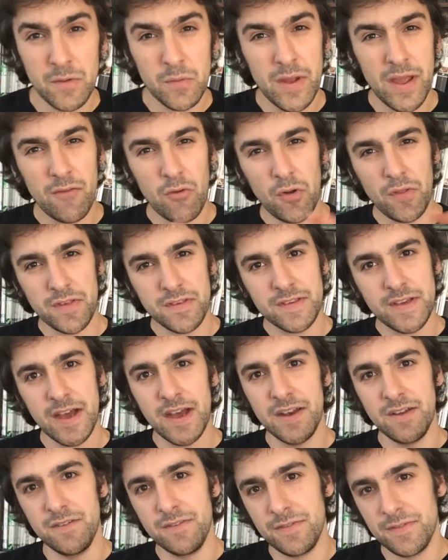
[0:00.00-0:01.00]
We have all these
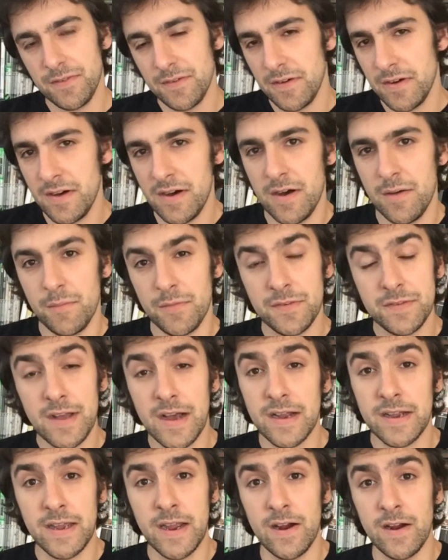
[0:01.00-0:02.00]
kind of
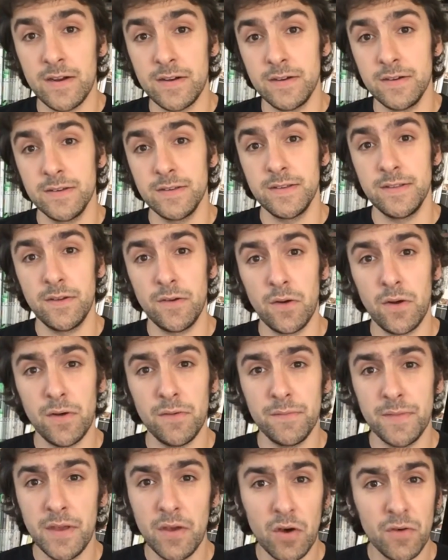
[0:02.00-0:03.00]
stock characters, and
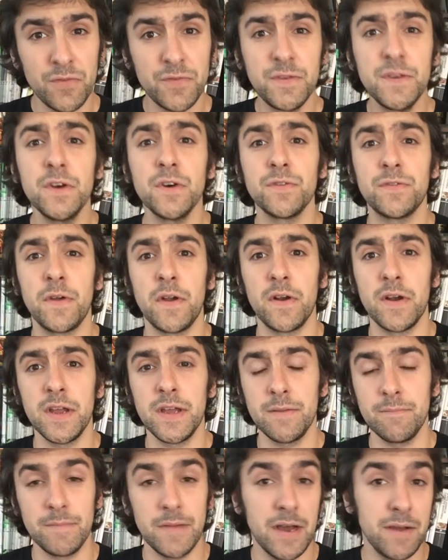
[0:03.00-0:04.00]
they all feel very,